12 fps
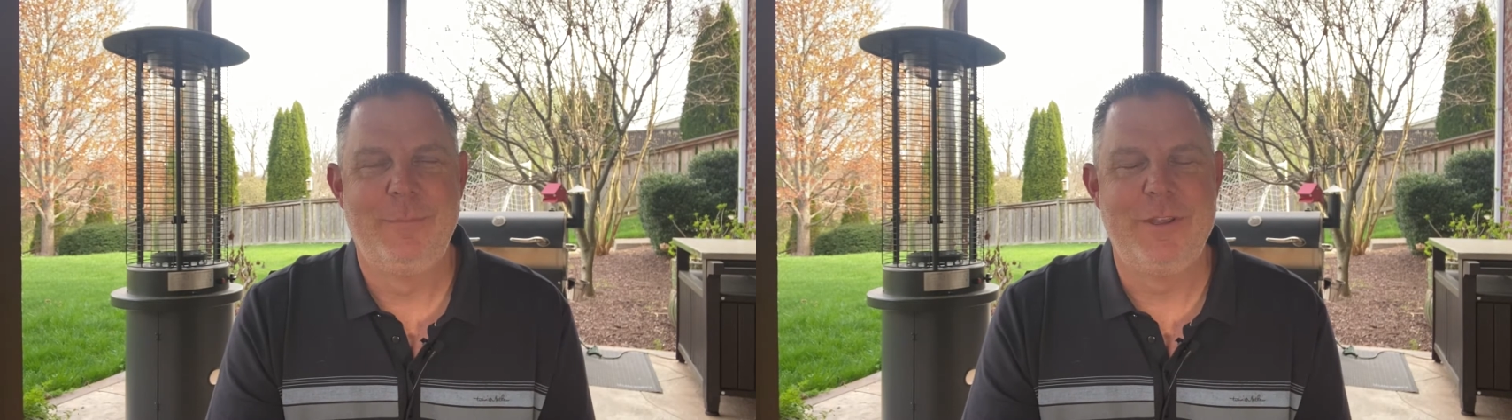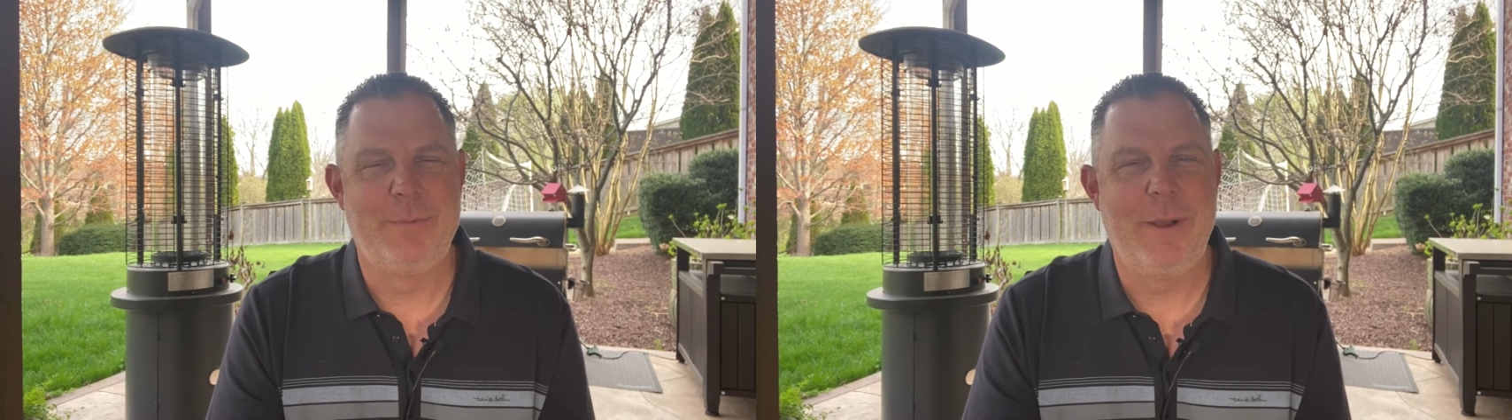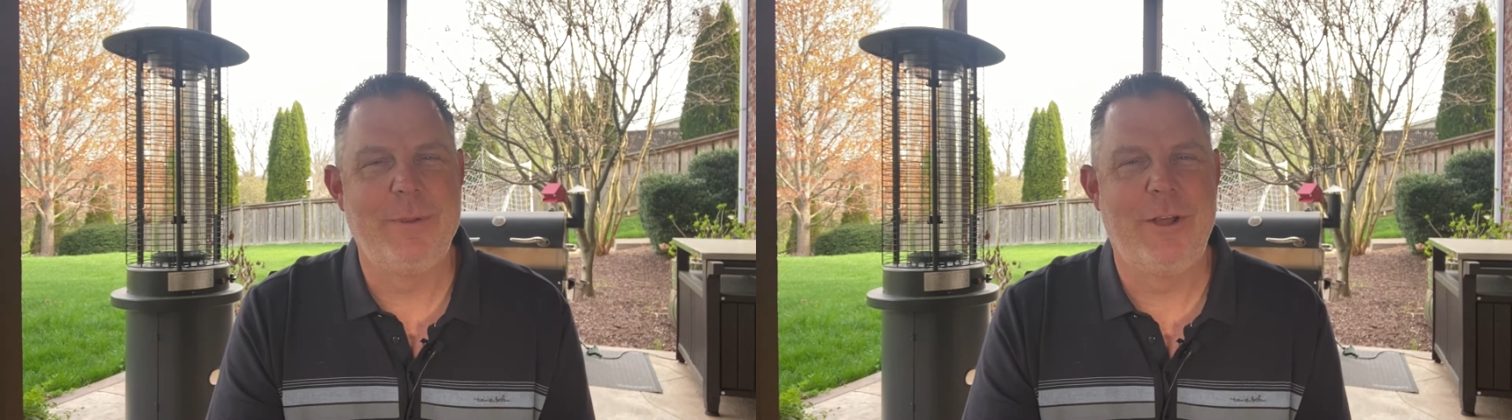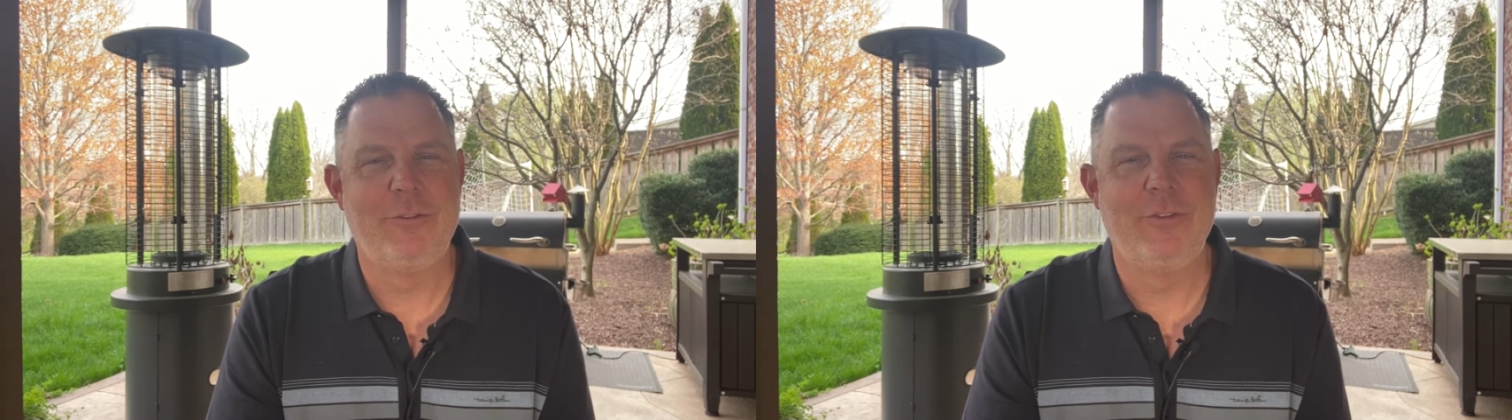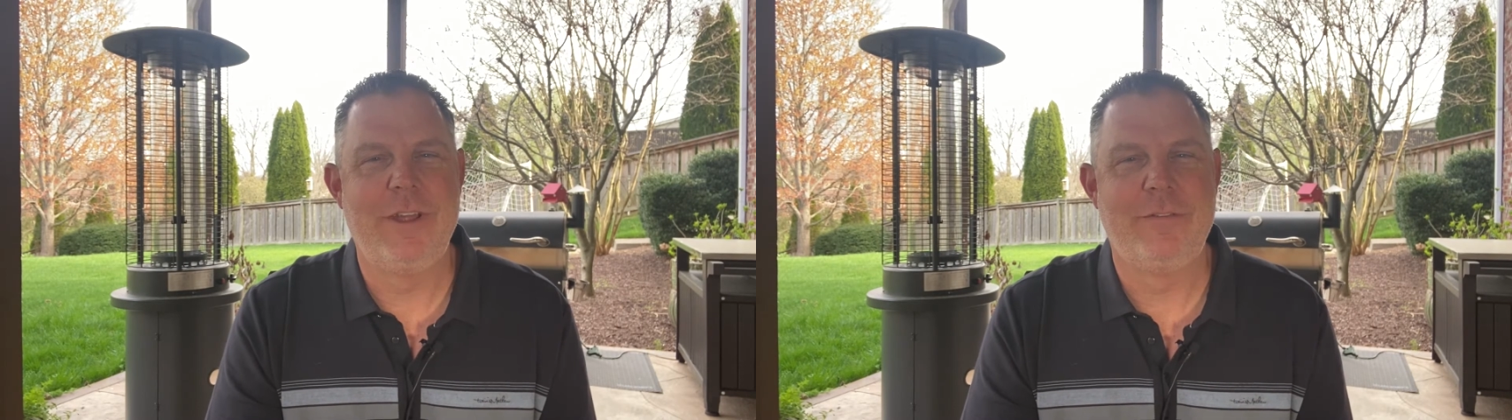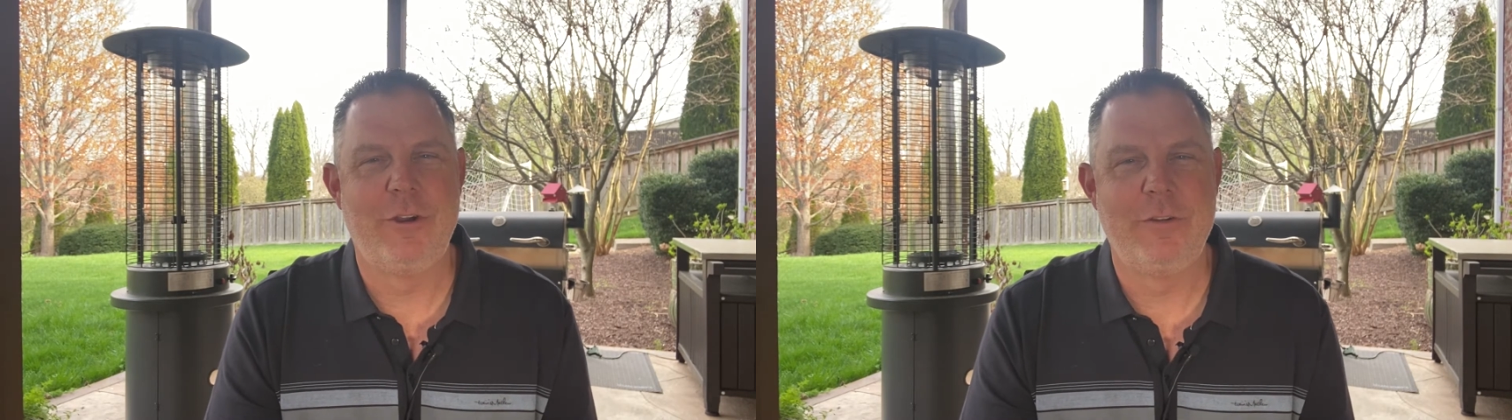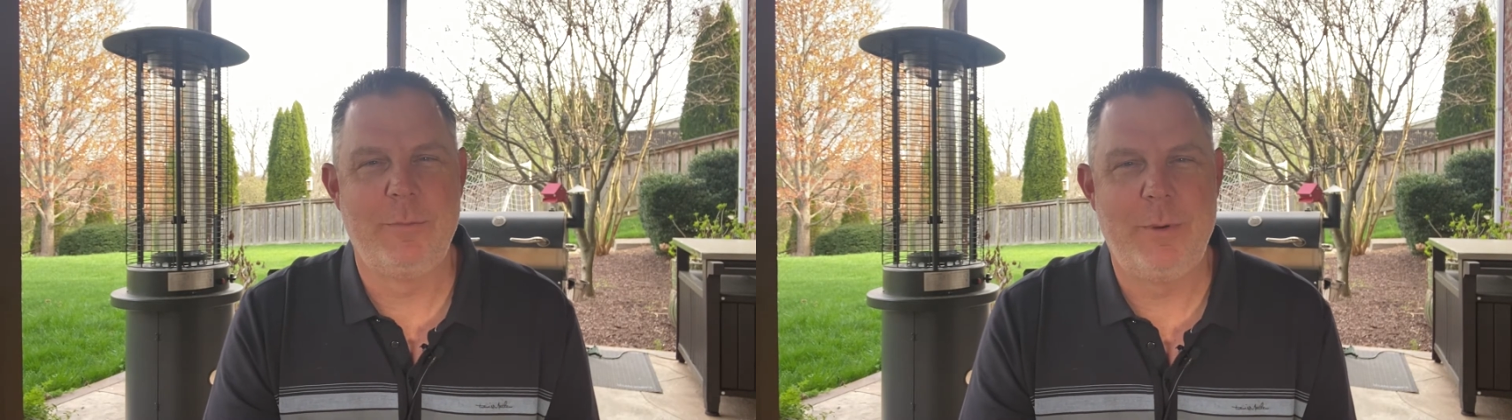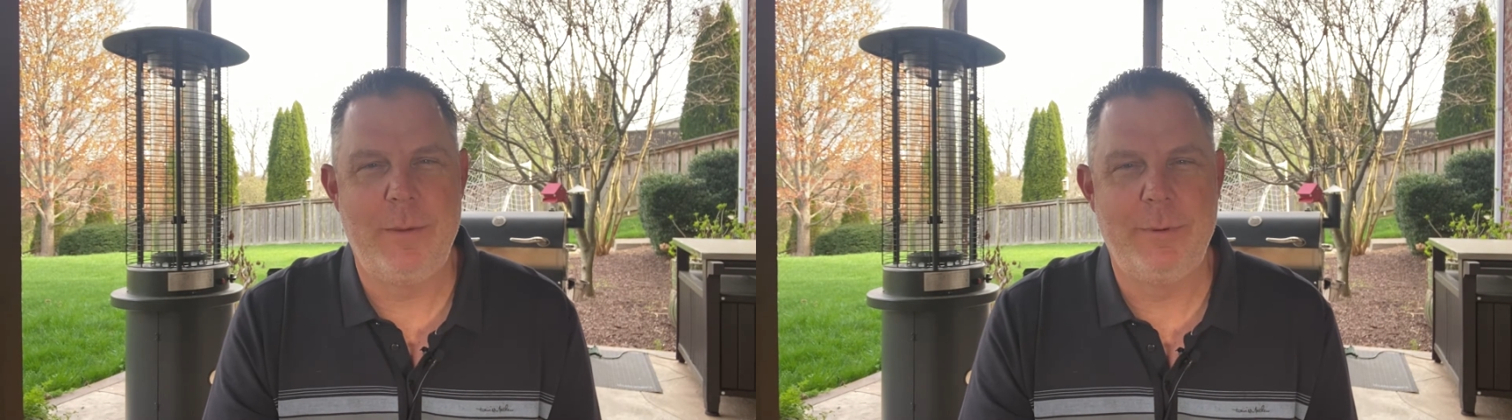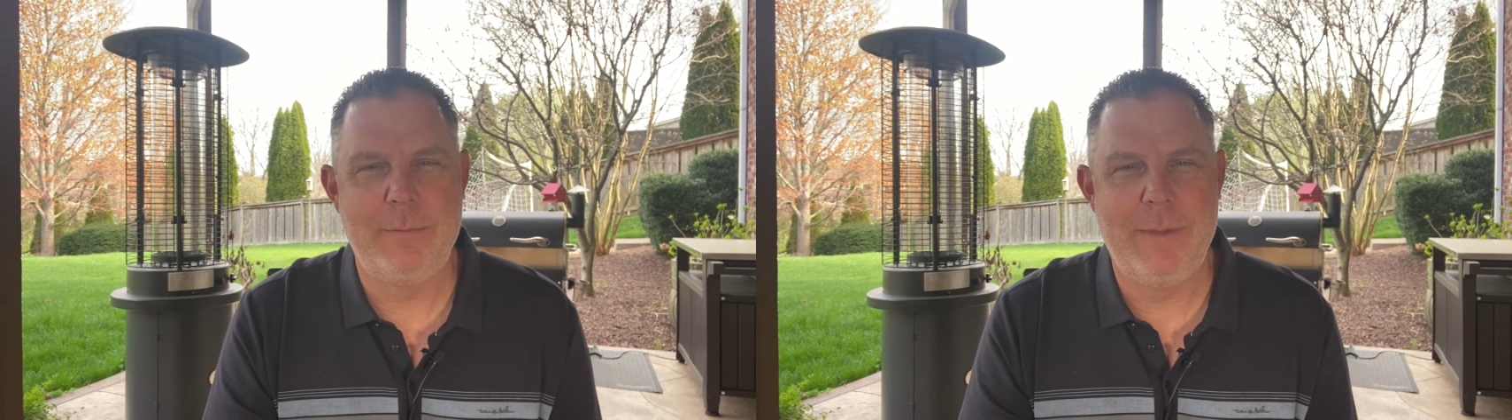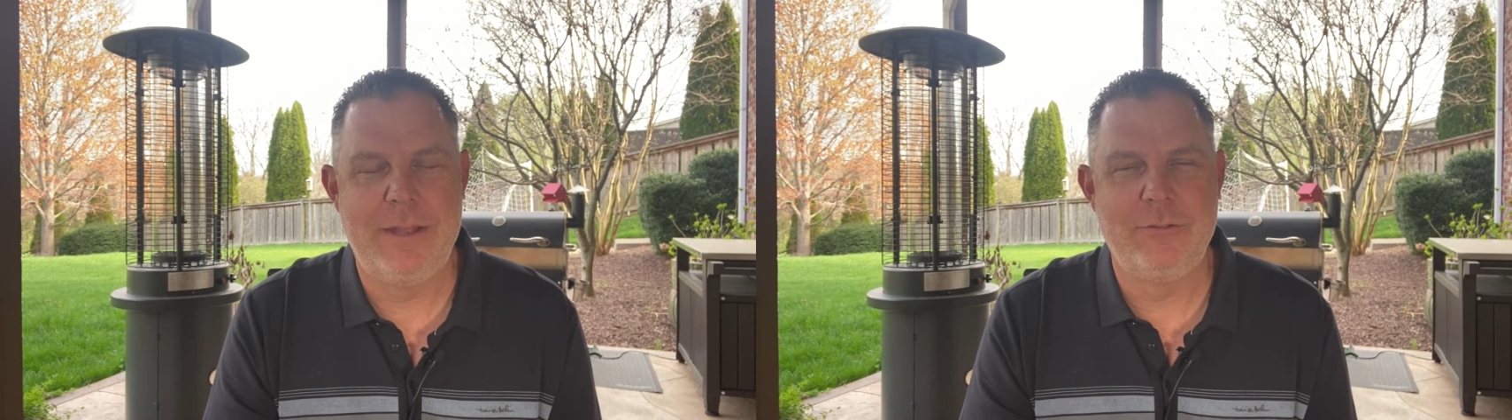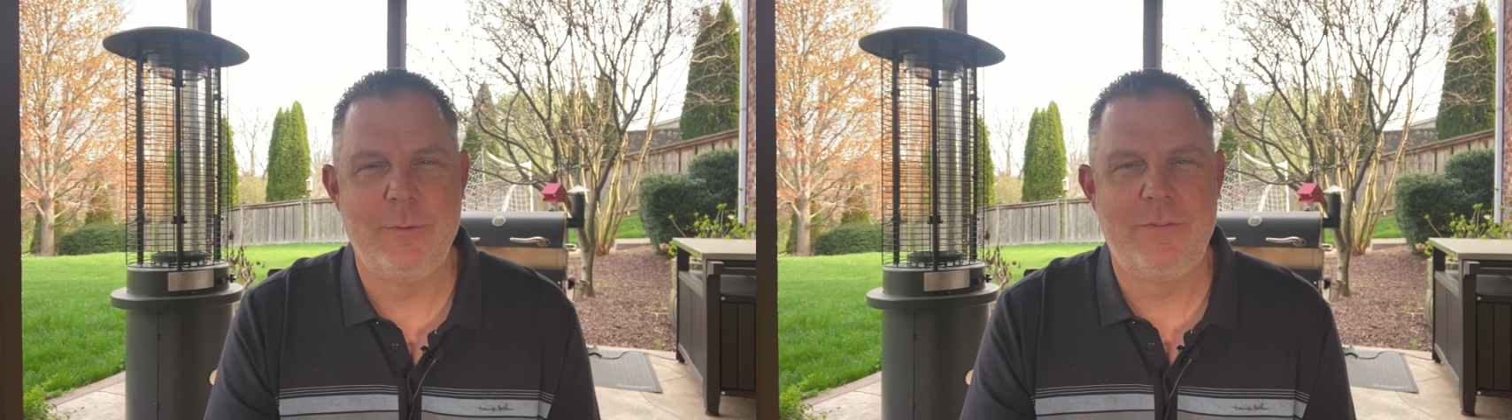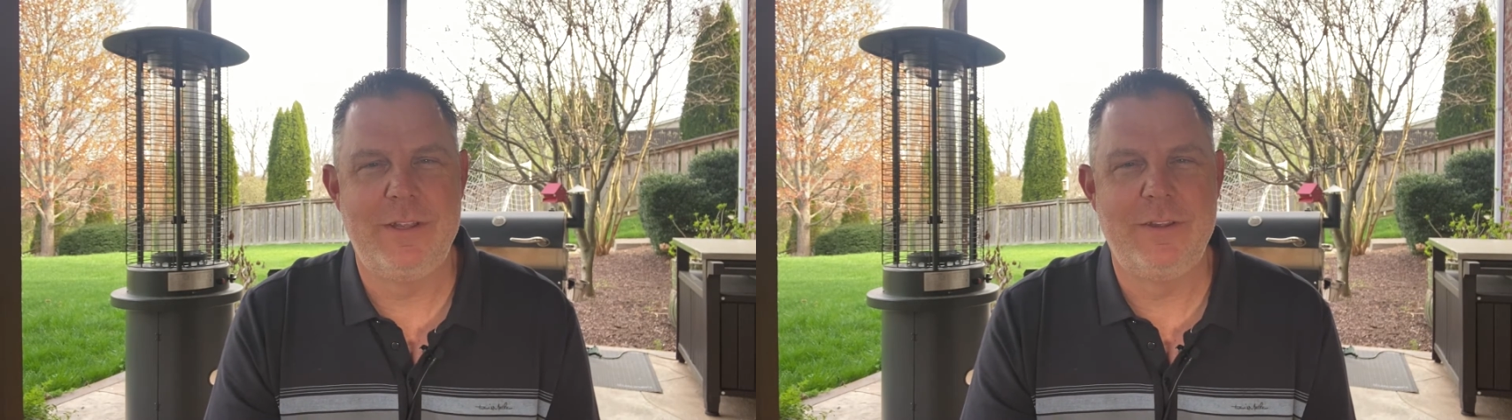but you've probably also never heard of a property
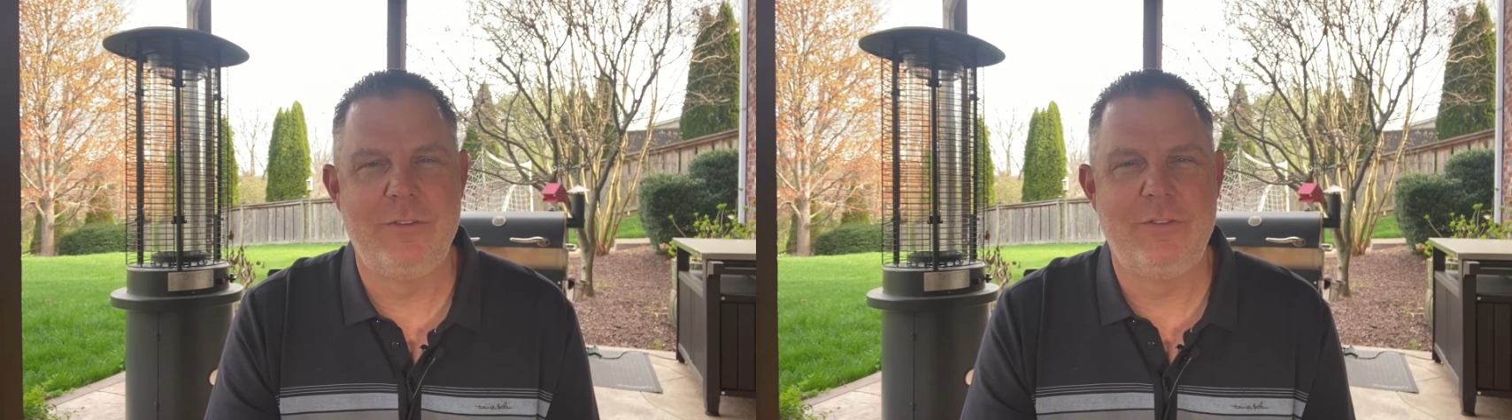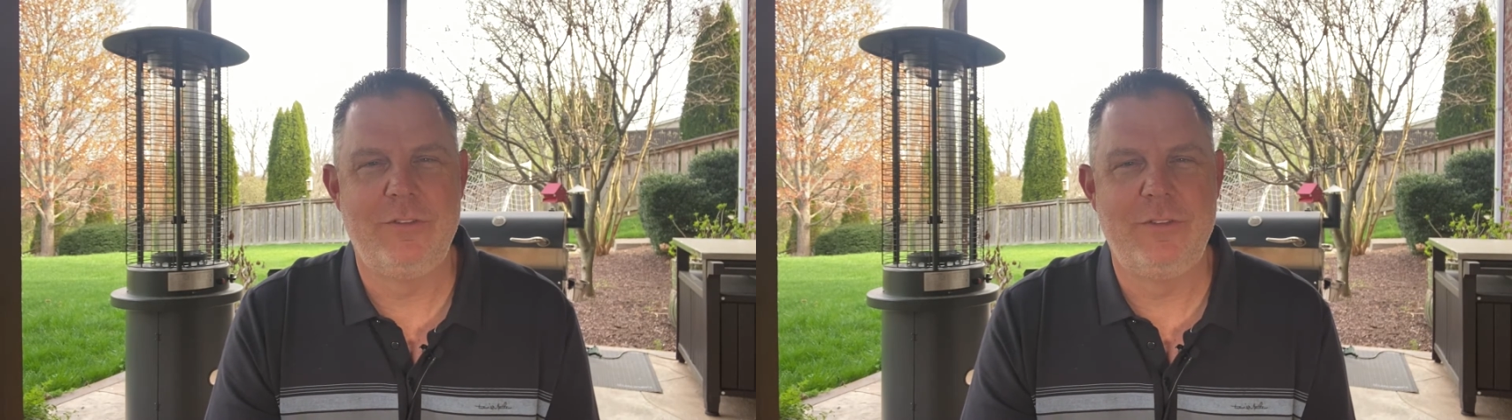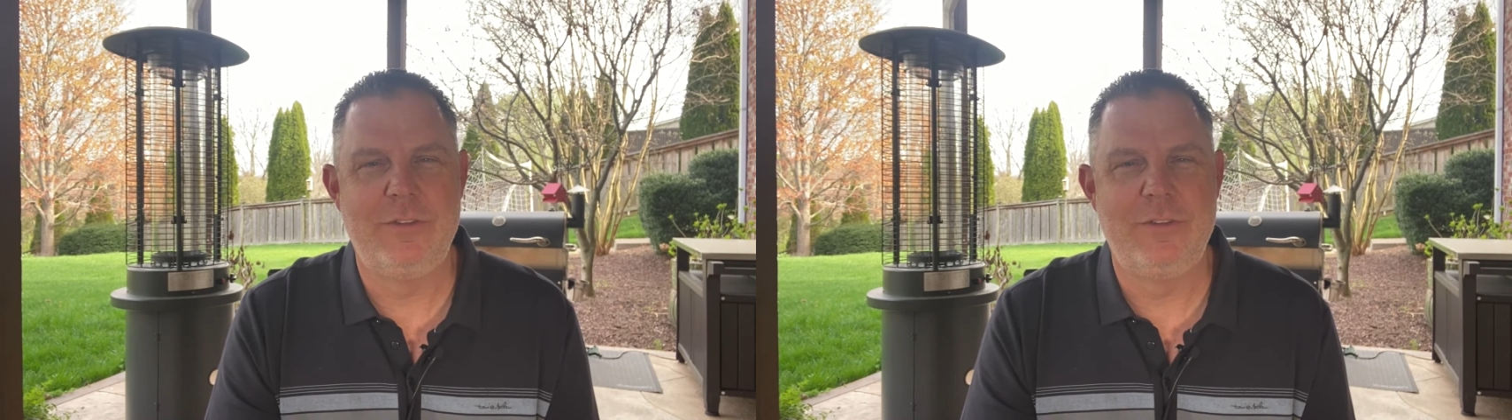management fee that's